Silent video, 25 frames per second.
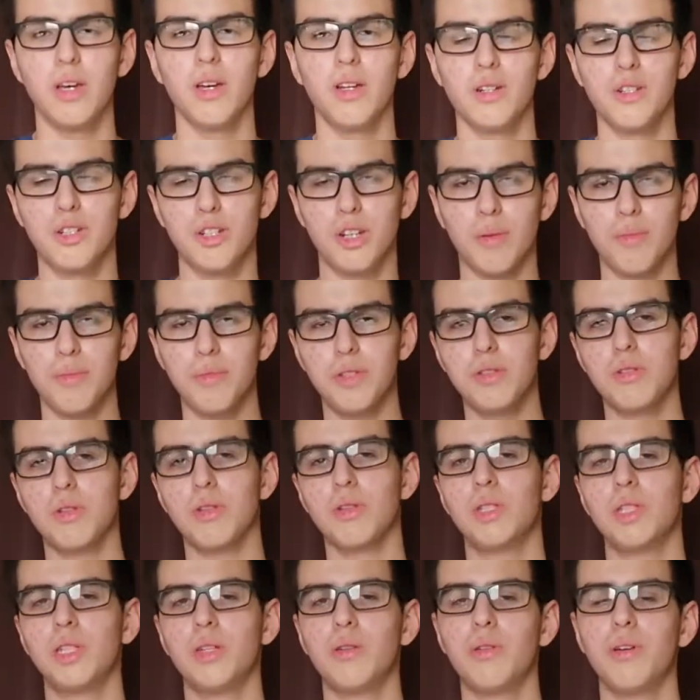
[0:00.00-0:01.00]
Jump
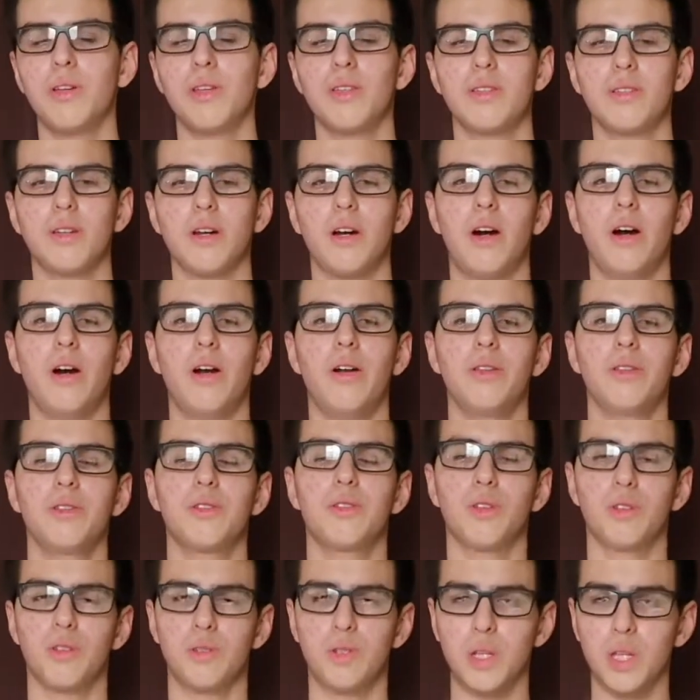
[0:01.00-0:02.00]
discontinuities are
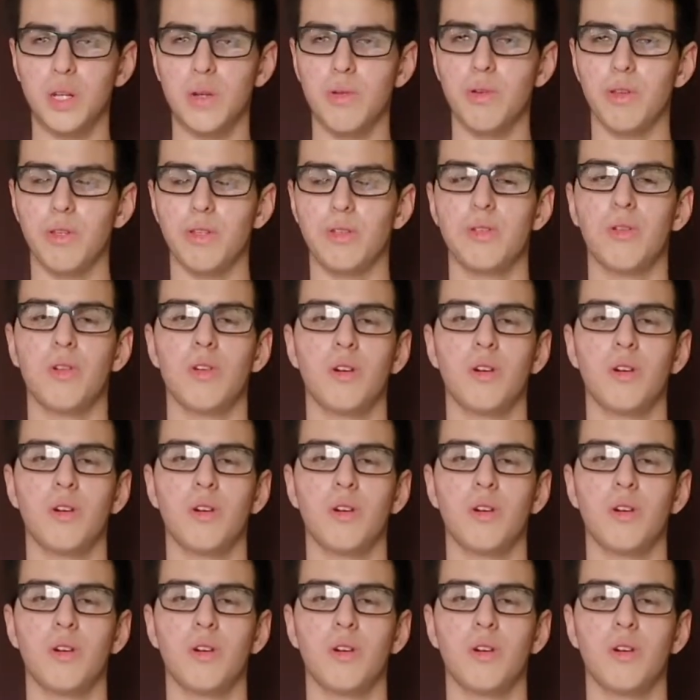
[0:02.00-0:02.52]
discontinuities